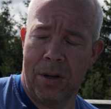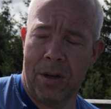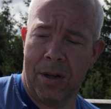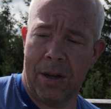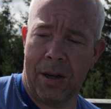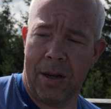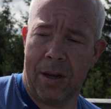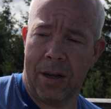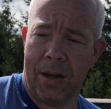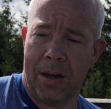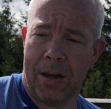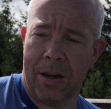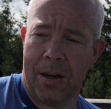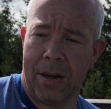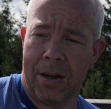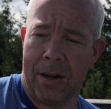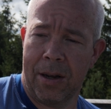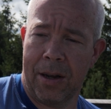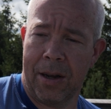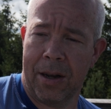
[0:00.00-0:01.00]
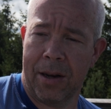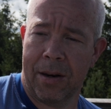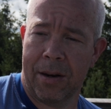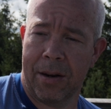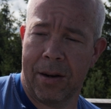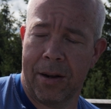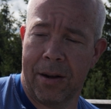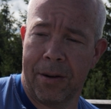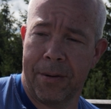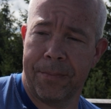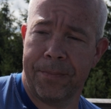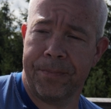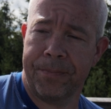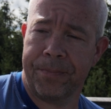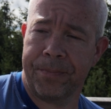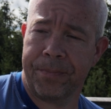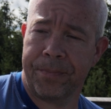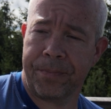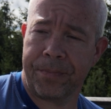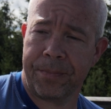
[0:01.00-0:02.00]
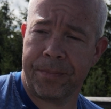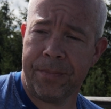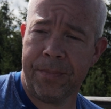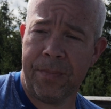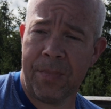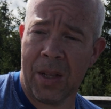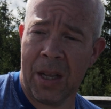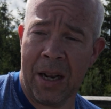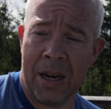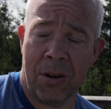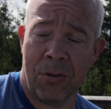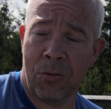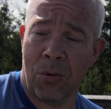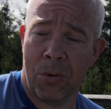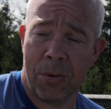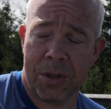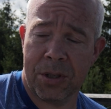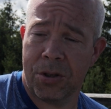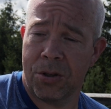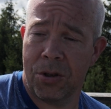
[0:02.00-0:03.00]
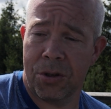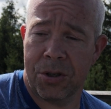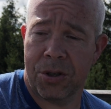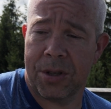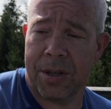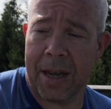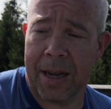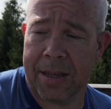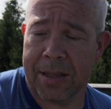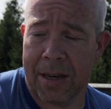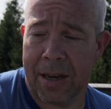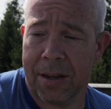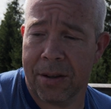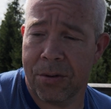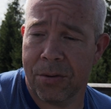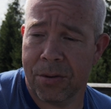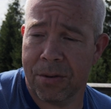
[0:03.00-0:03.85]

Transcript: And the drone is just excellent.